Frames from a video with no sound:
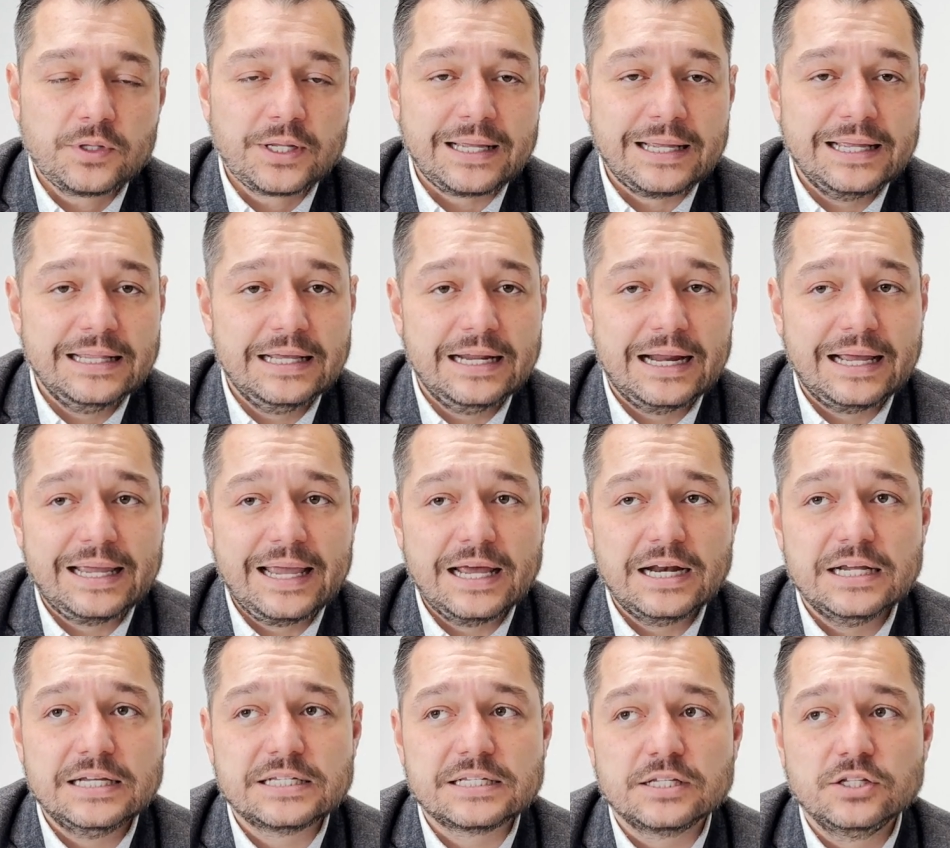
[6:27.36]
And then
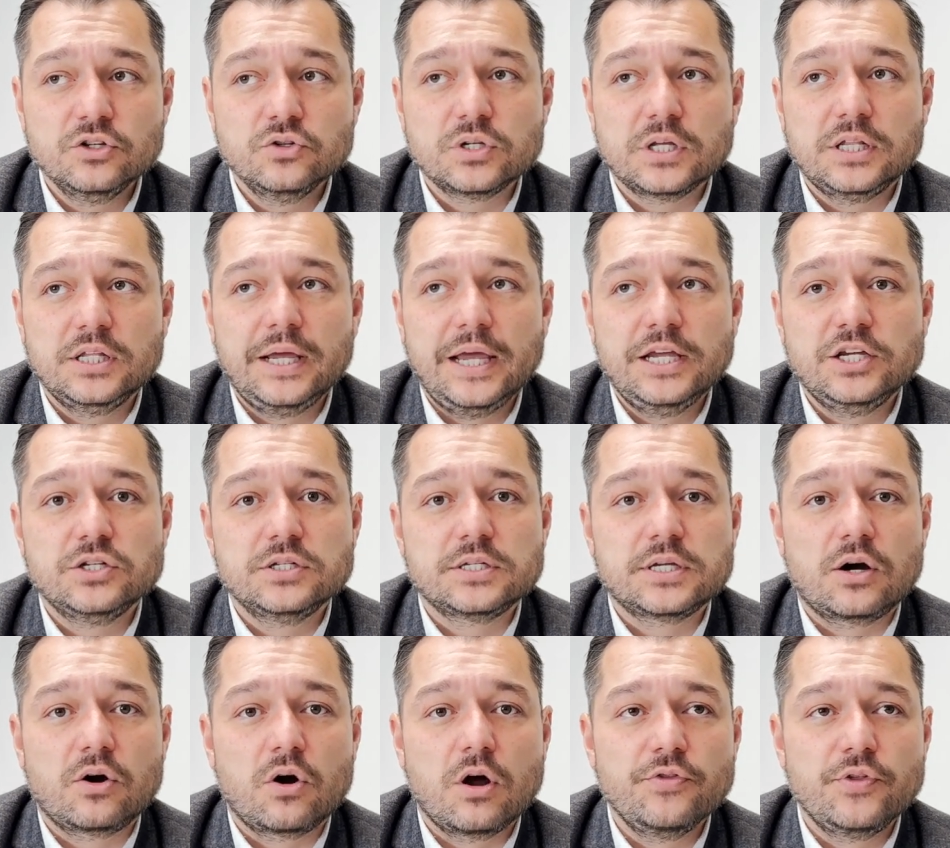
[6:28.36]
again, it's the agents
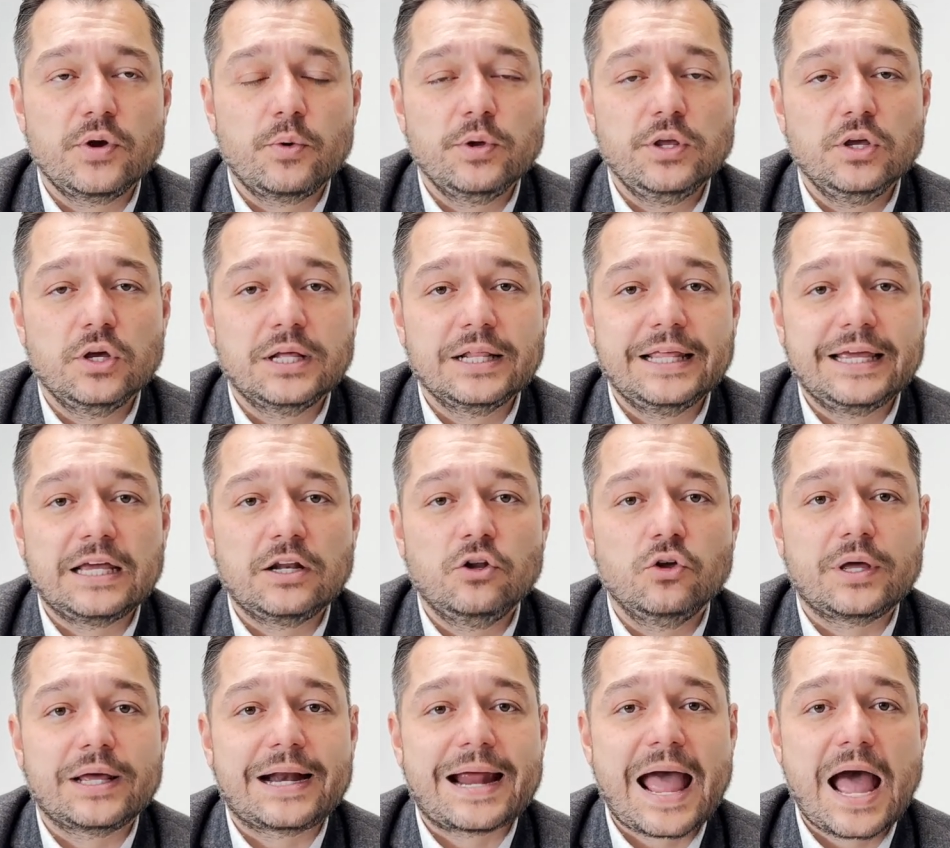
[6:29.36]
that are on there when you click and
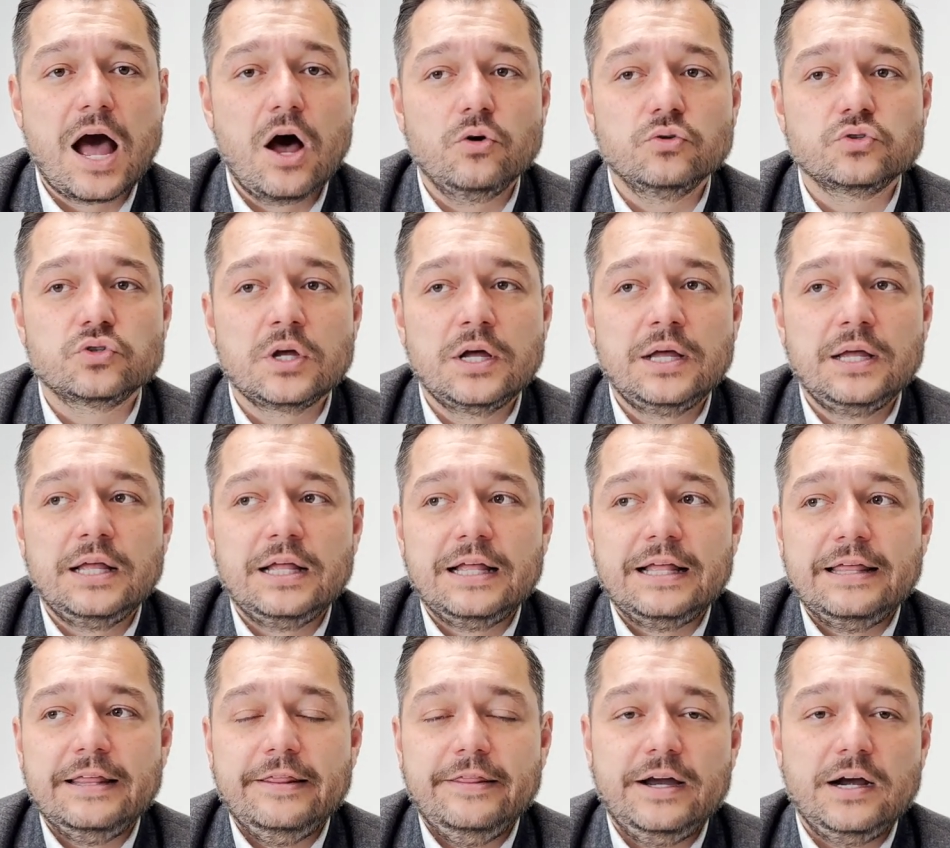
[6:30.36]
look at a house,
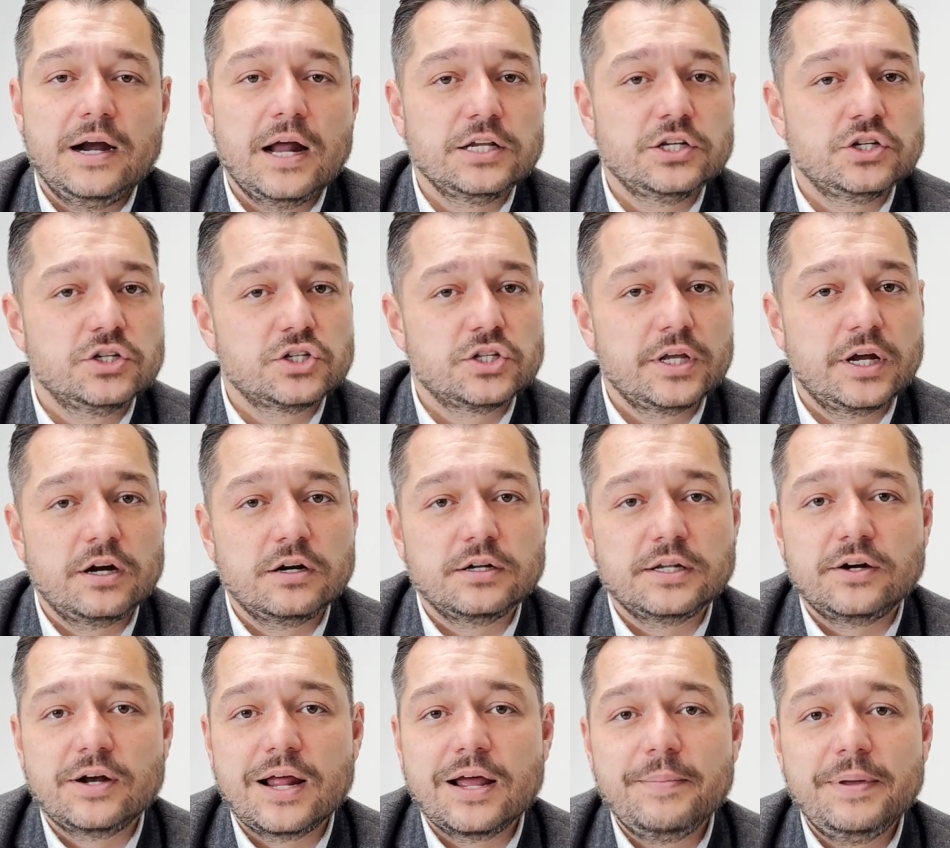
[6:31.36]
they're not just there,
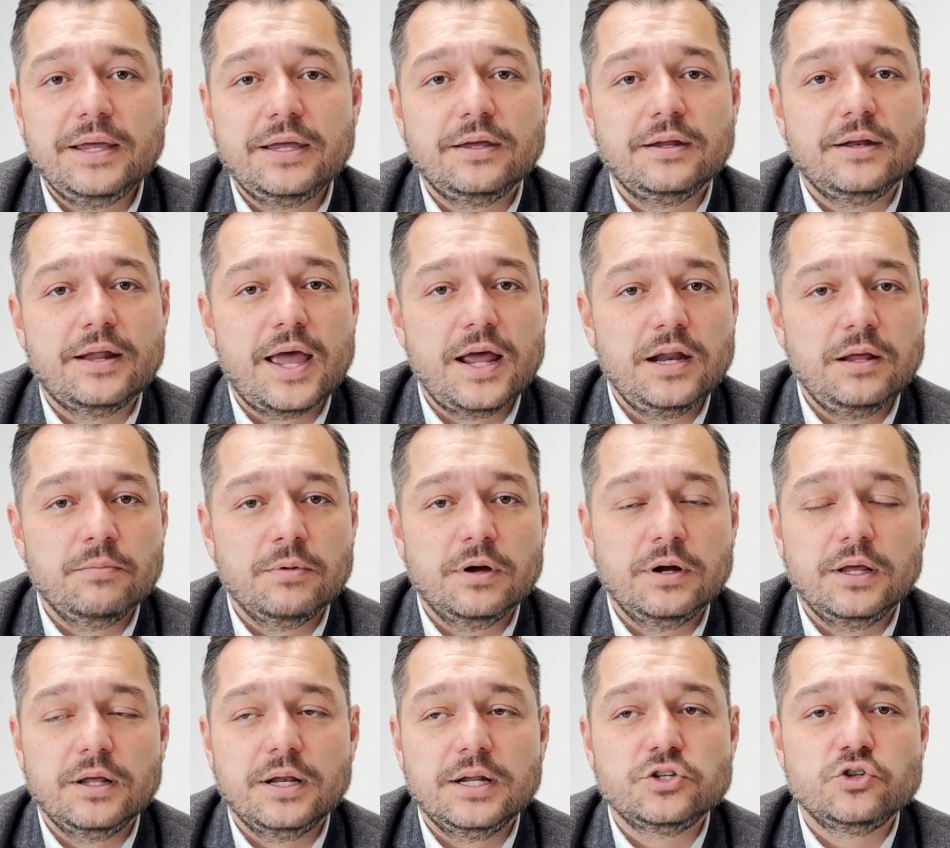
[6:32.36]
they're not making any
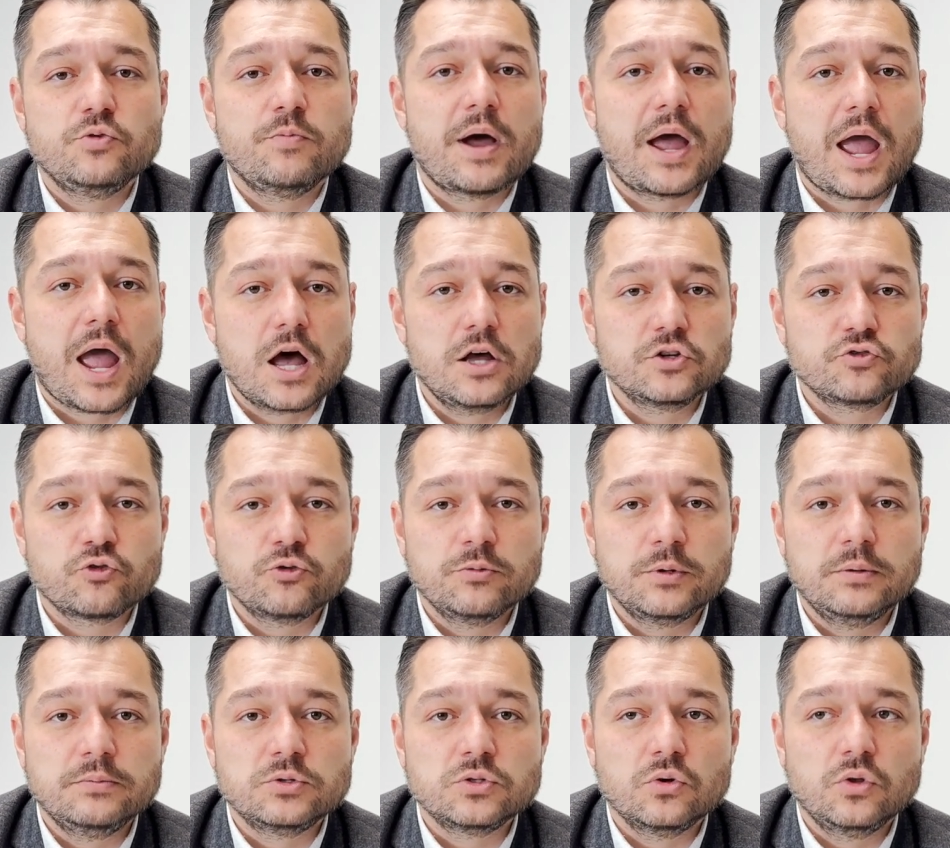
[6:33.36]
money unless you buy a house from
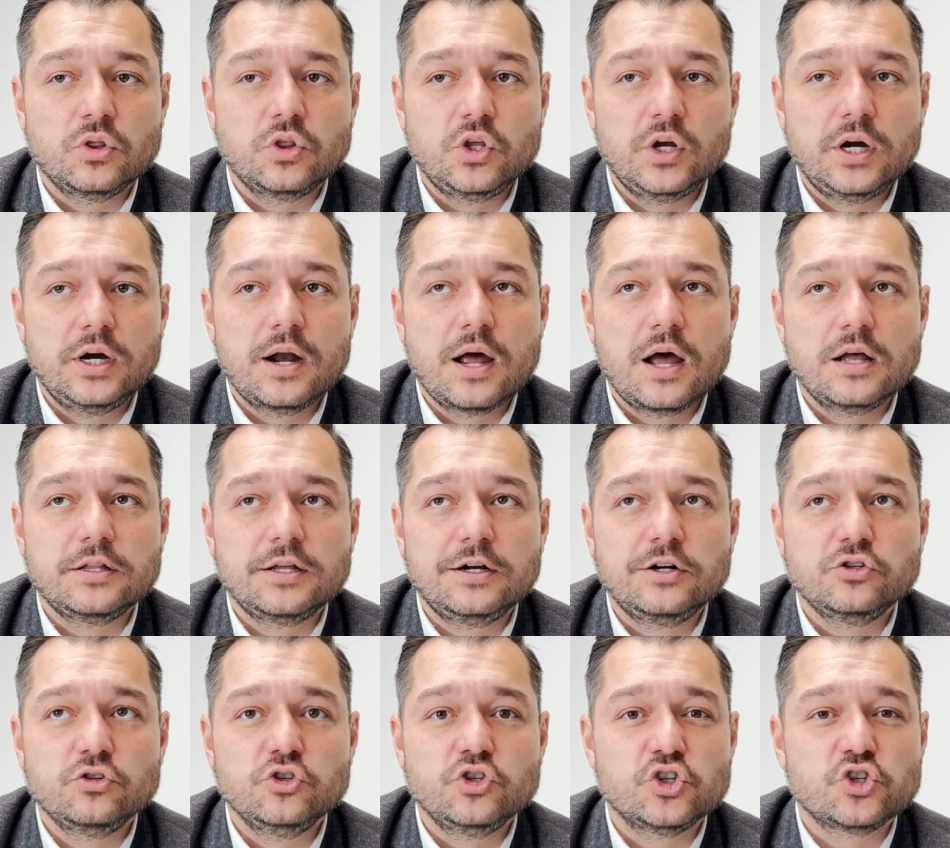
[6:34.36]
them, so they're not there
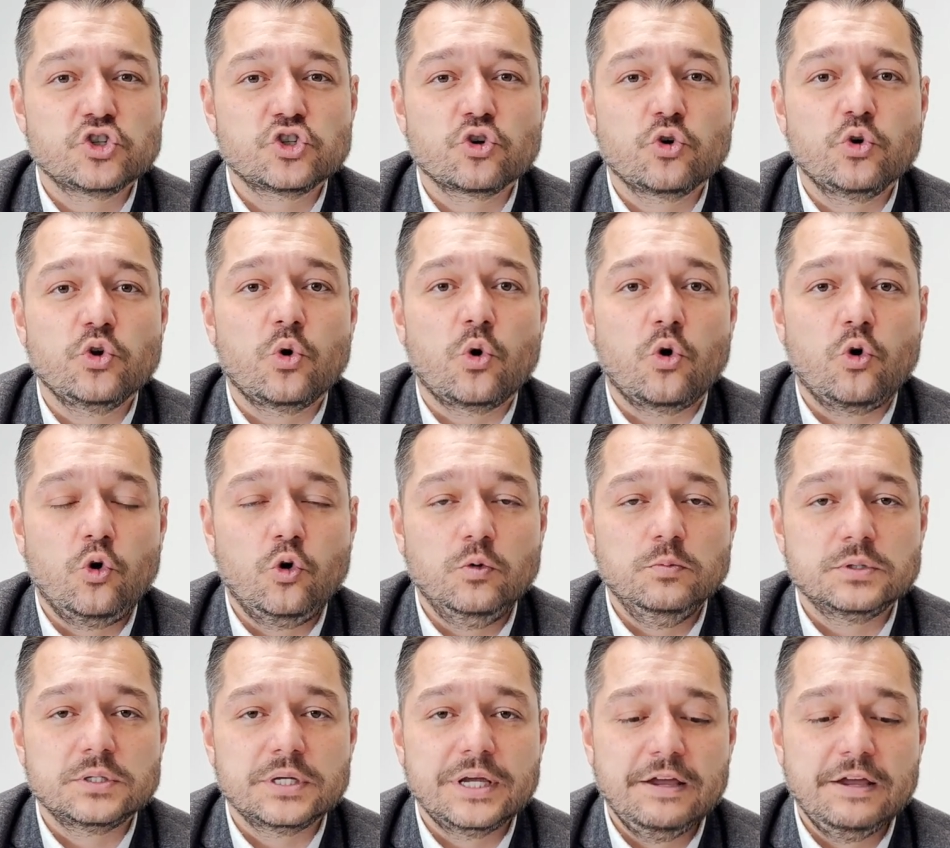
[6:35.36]
to just show you homes.